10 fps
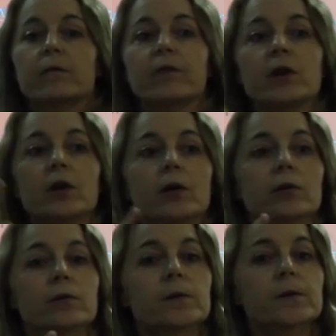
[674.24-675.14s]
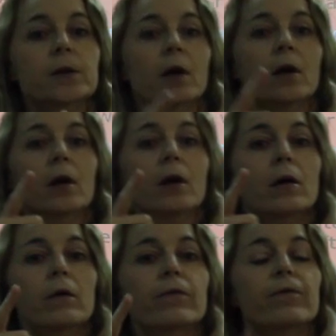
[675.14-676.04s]
videos
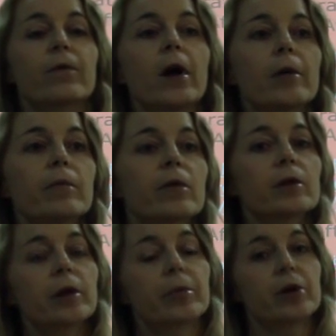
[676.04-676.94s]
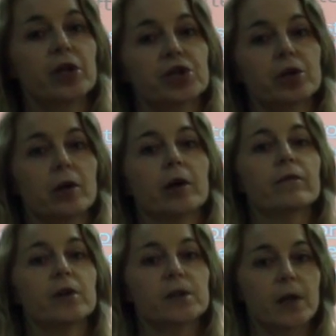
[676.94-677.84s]
from the liberation
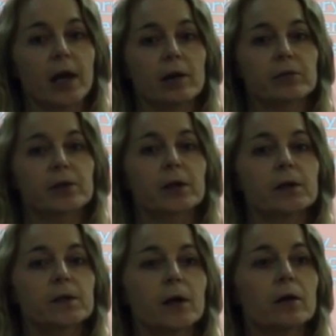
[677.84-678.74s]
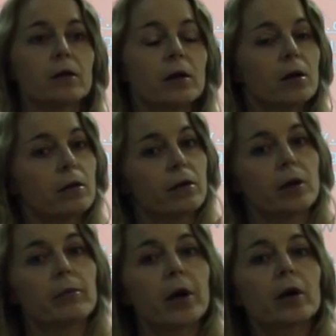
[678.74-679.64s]
of these camps. Like I said, the
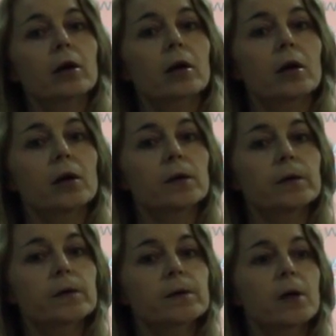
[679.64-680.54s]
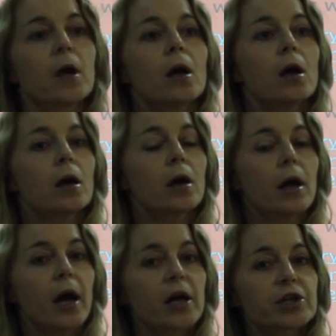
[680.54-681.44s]
Americans
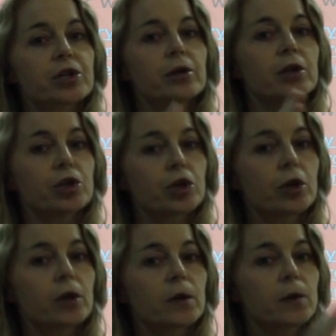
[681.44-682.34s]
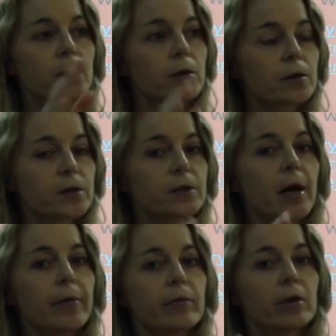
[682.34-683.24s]
actually took
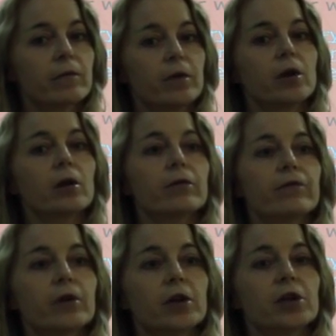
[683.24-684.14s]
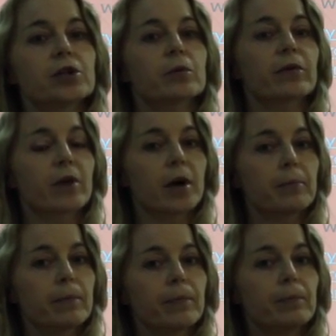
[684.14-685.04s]
some video footage. We've
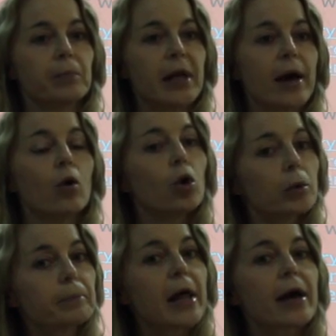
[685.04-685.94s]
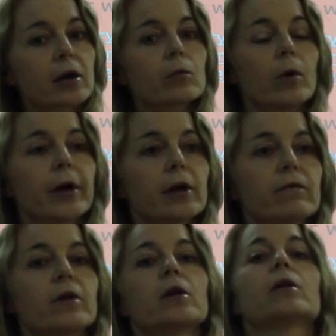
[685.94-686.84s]
got old black and
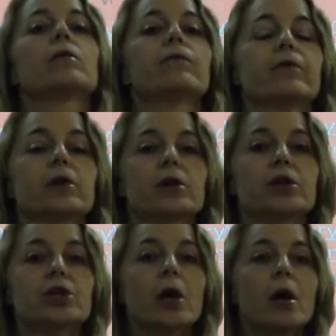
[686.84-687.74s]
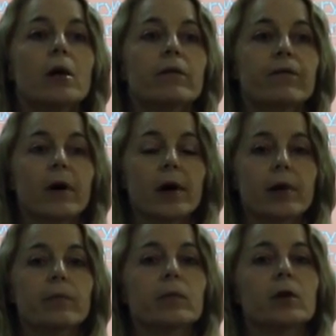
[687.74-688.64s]
white video footage
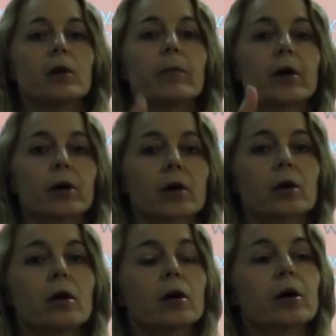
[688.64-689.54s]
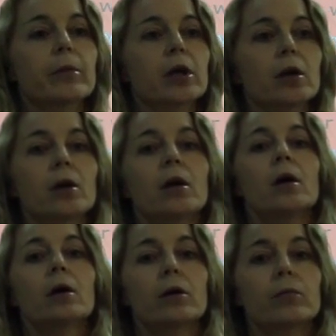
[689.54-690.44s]
from the American Army
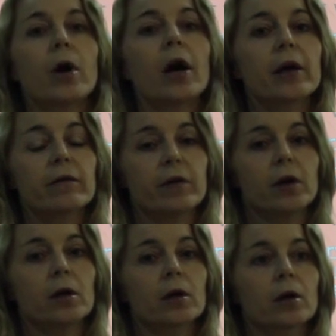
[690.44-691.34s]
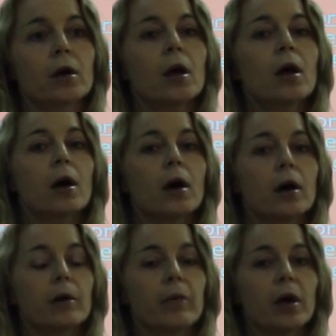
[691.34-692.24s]
arriving
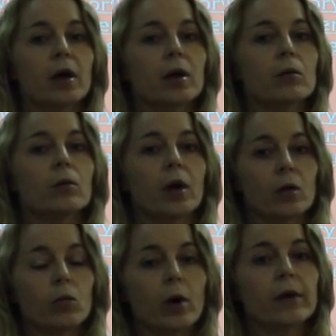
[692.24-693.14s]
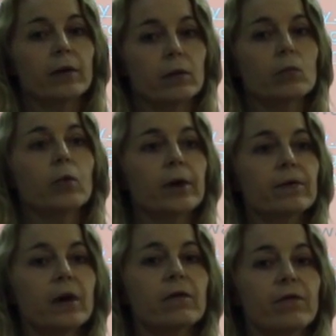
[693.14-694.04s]
and
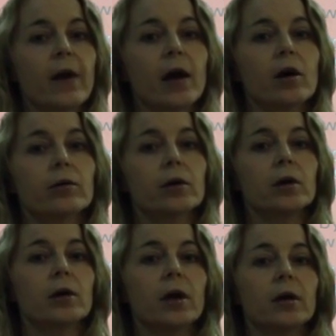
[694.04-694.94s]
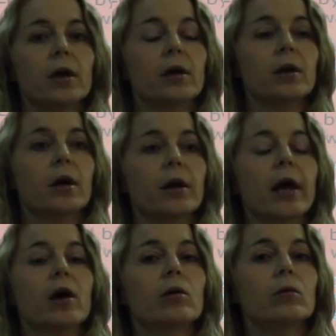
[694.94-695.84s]
what they found and
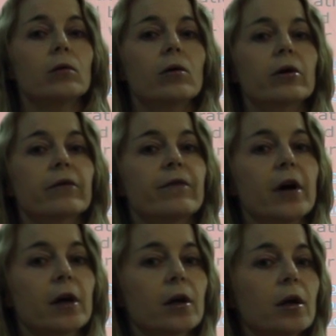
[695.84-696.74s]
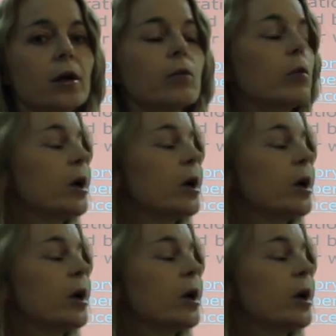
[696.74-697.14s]
how horrifying it